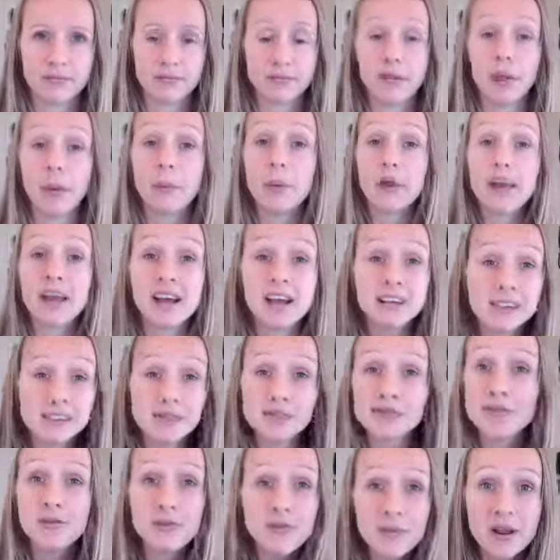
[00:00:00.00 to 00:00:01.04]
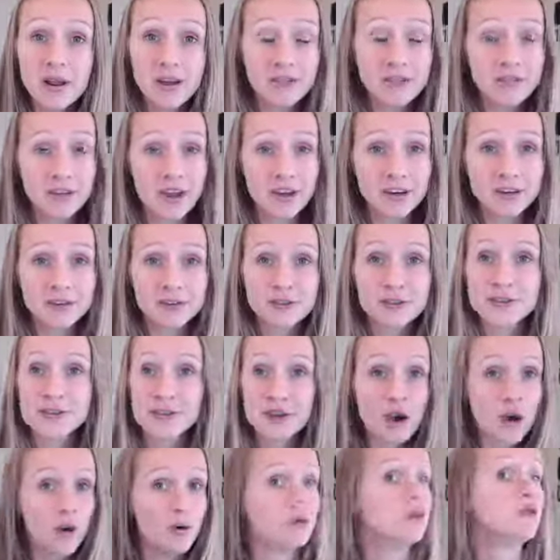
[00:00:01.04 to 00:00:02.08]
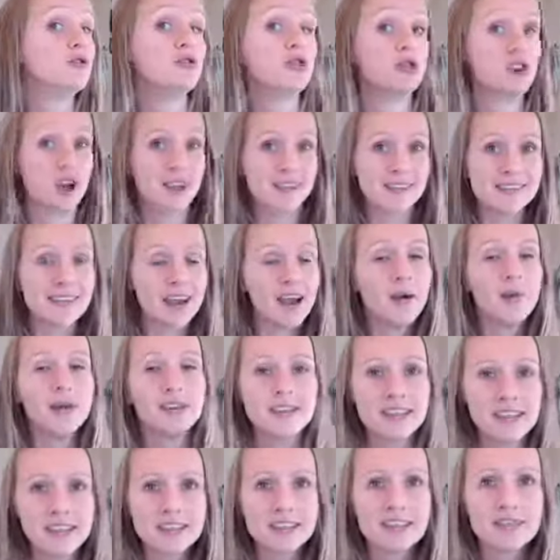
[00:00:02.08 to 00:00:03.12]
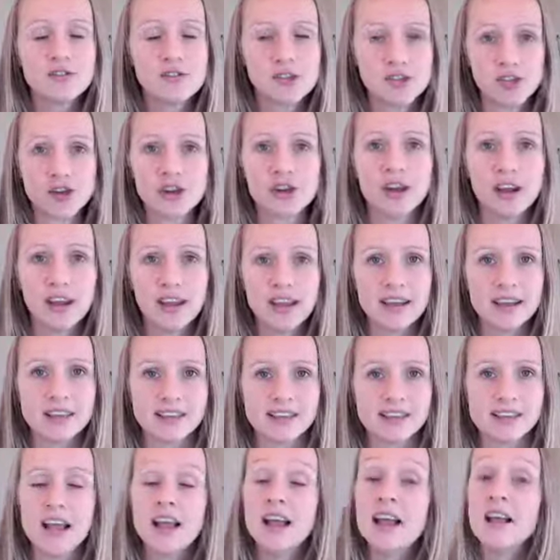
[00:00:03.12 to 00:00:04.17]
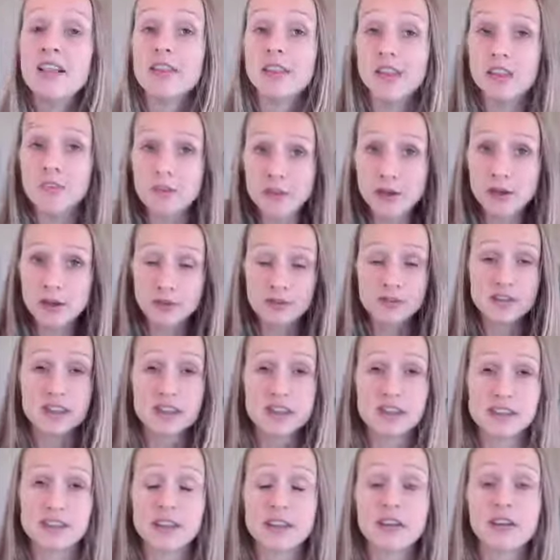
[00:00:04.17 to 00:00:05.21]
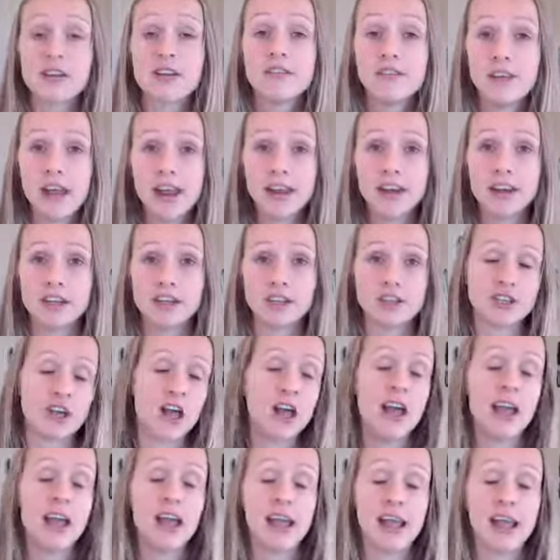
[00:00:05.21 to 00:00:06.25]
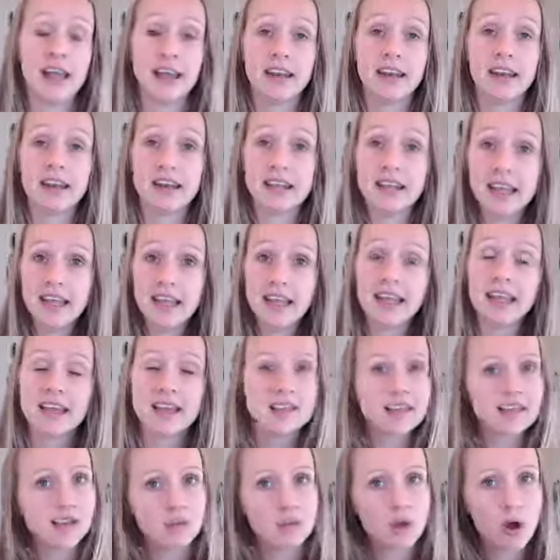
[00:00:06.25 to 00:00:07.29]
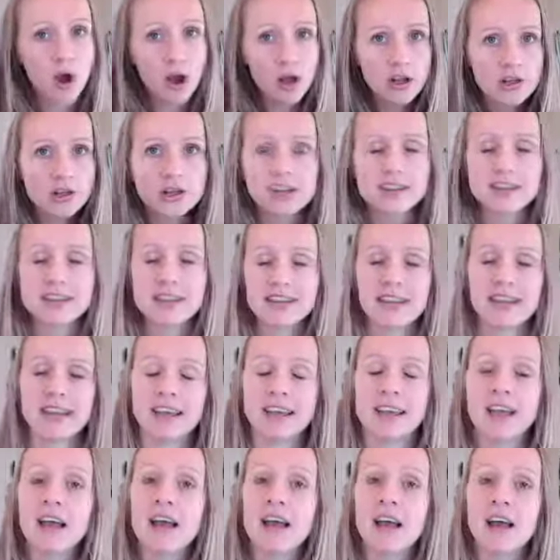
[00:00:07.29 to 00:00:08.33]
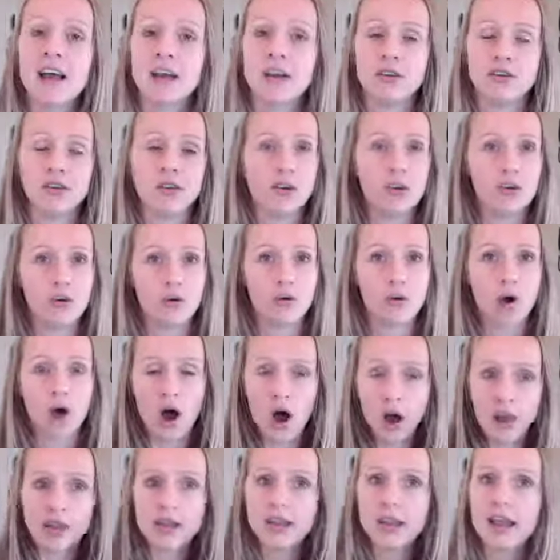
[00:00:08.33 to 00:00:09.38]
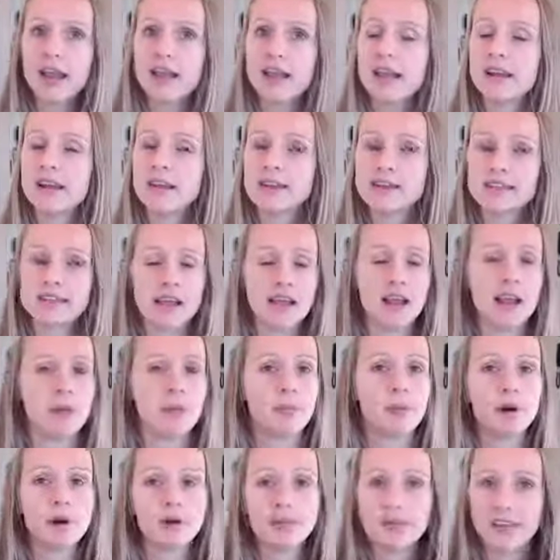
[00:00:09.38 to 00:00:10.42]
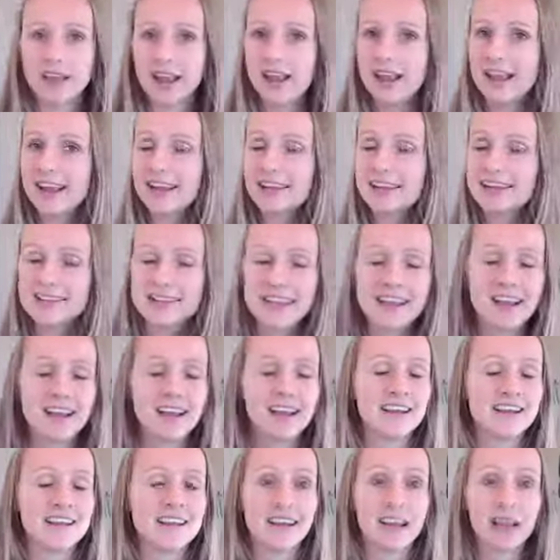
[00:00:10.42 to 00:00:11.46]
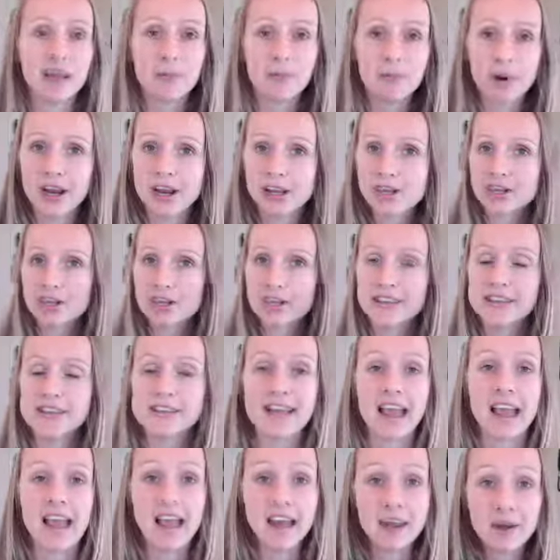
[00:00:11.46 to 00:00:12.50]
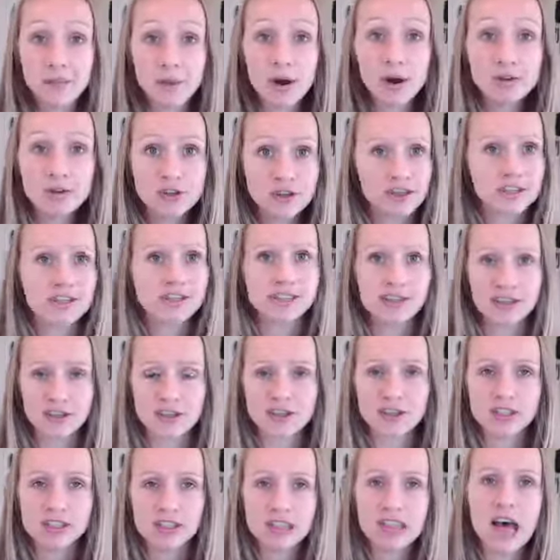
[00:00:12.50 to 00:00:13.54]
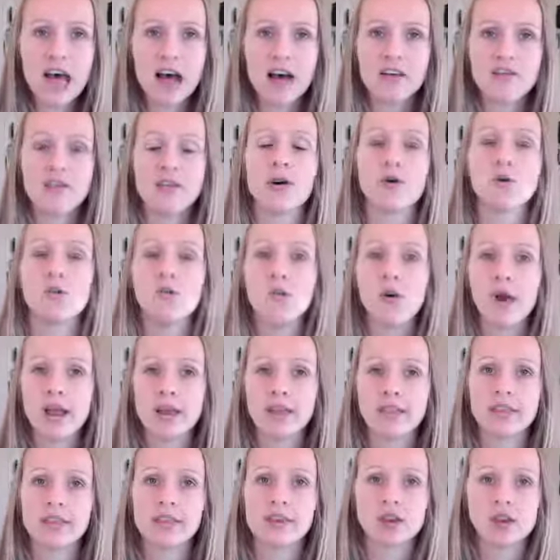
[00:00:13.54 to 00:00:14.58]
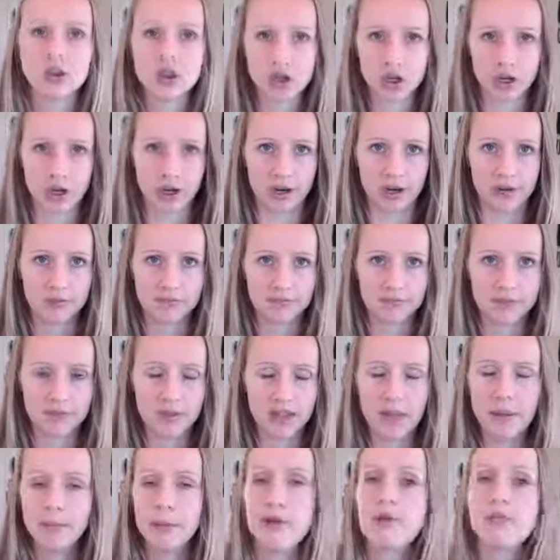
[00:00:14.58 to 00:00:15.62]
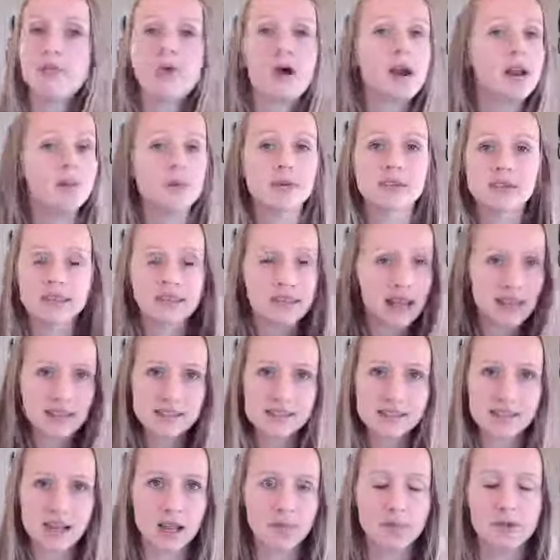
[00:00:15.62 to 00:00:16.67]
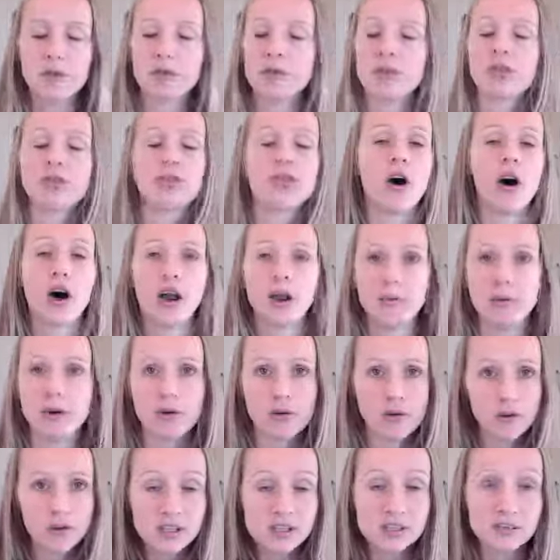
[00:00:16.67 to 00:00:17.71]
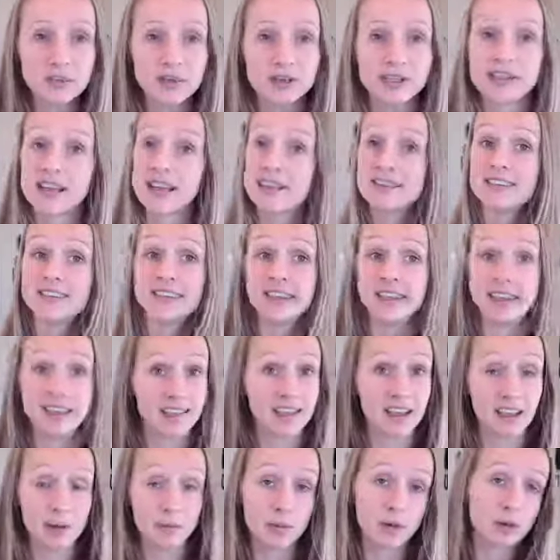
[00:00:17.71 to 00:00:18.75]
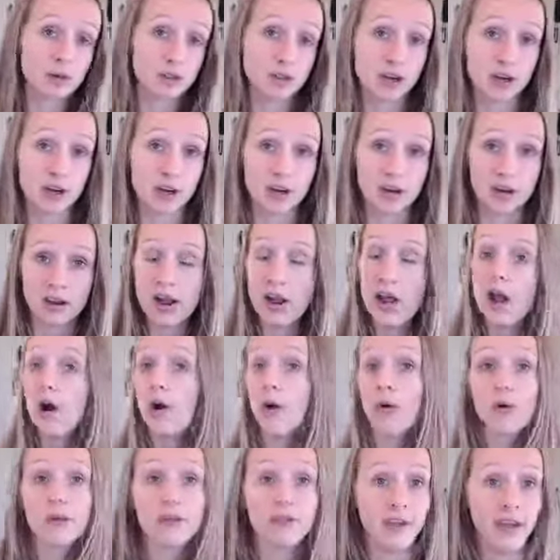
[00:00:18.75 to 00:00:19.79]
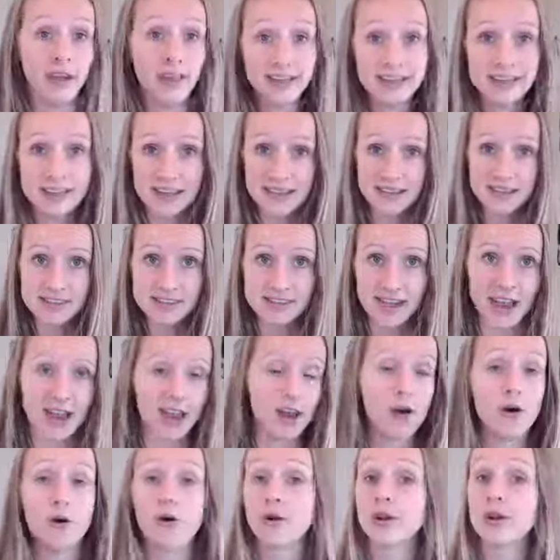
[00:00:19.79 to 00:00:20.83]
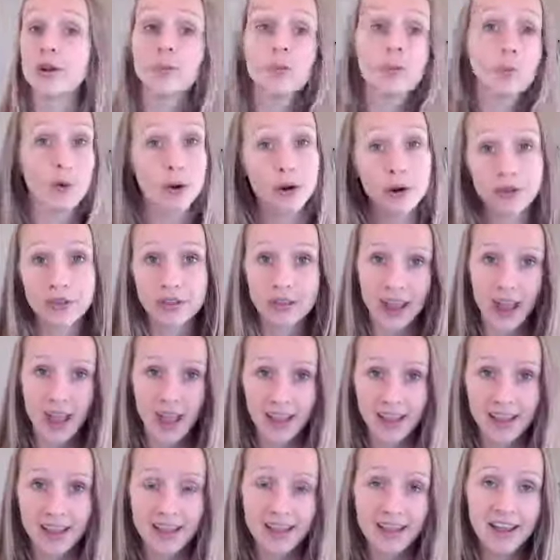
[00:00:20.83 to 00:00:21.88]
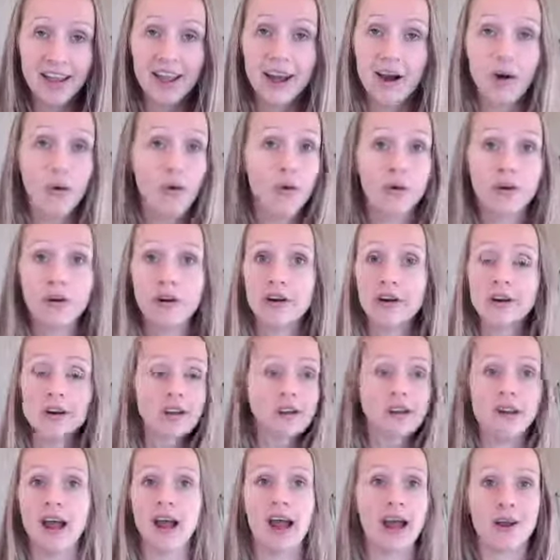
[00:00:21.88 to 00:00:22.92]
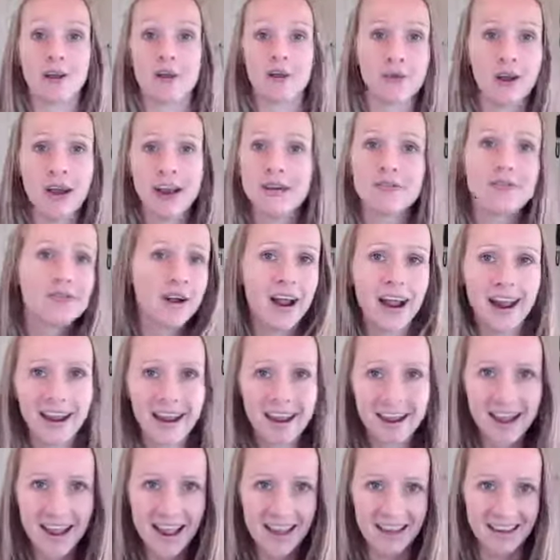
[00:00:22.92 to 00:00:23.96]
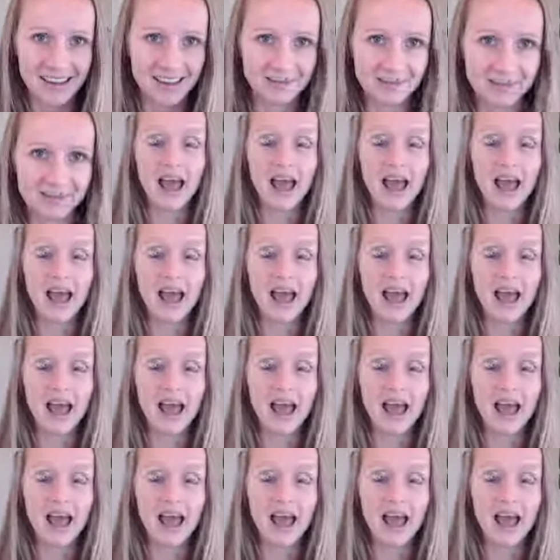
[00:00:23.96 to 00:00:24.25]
Now, because food manufacturers know just how addictive sugar is, they've been using it to their advantage. In linking subconsciously, you know, holidays, birthdays, celebrations, and emotions such as love with sugar. I mean, when was the last time you thought about Christmas and didn't think about sugar or Valentine's Day or your birthday or a great Friday night?